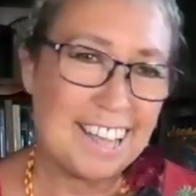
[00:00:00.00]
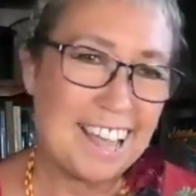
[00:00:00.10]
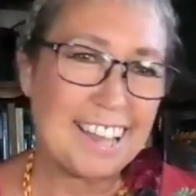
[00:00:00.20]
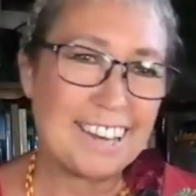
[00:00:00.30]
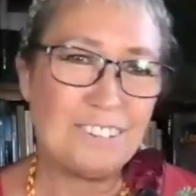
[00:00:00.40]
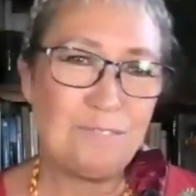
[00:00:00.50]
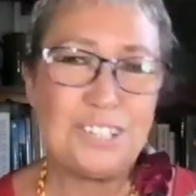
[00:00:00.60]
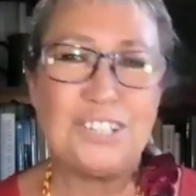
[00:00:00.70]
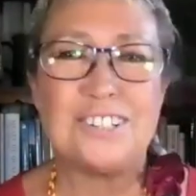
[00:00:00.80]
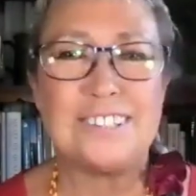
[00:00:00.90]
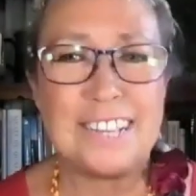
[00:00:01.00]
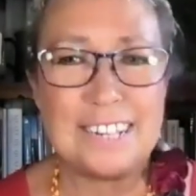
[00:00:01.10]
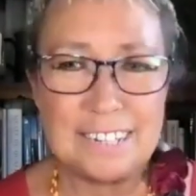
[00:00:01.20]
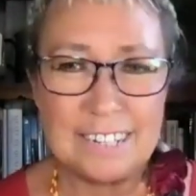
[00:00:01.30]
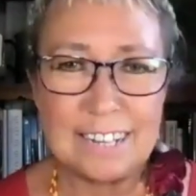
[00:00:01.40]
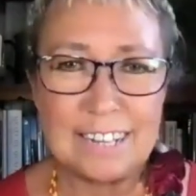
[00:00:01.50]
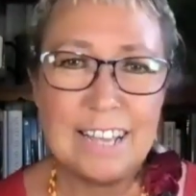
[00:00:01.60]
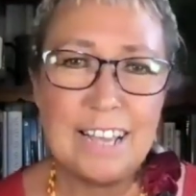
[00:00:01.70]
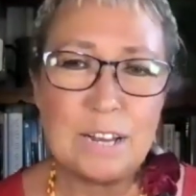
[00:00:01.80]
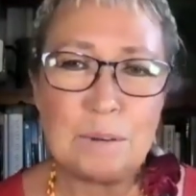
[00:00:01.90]
and features India
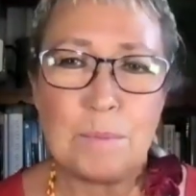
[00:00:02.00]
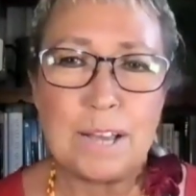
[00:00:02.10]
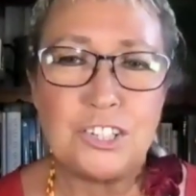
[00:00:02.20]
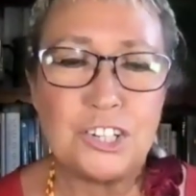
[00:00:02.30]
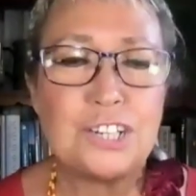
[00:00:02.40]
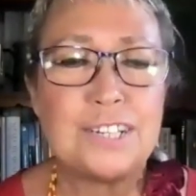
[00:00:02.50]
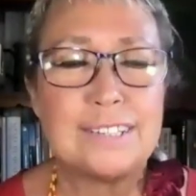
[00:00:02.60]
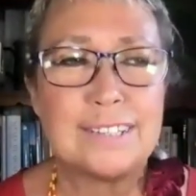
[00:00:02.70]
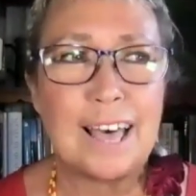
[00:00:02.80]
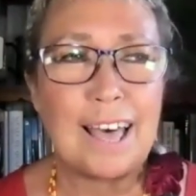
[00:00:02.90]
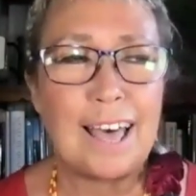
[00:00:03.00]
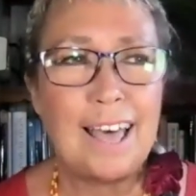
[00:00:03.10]
and my journeys there